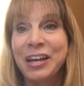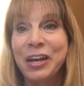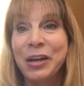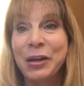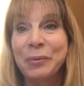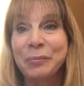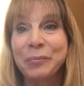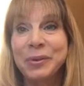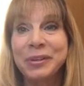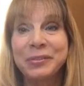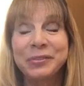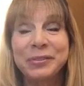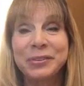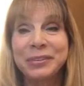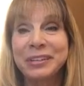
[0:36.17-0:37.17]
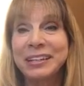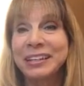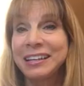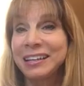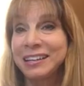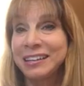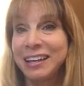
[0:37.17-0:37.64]
but
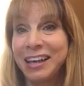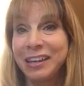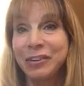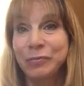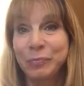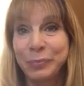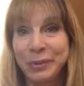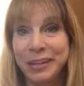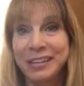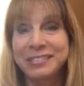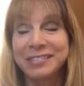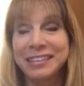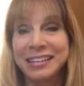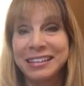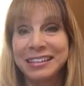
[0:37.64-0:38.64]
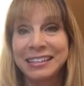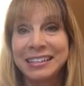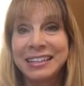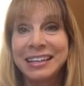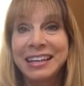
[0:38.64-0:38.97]
certainly a lot of blessing.